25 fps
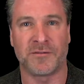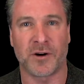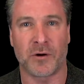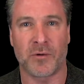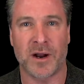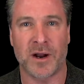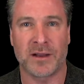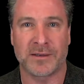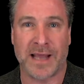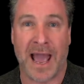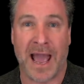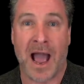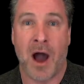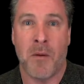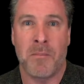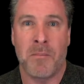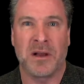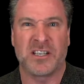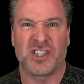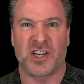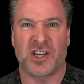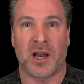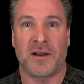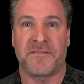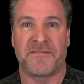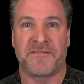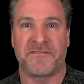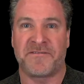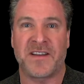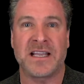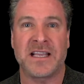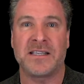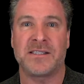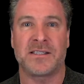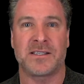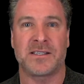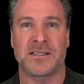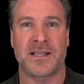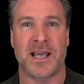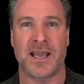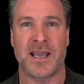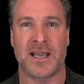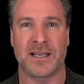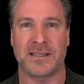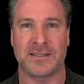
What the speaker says: around how much offense they can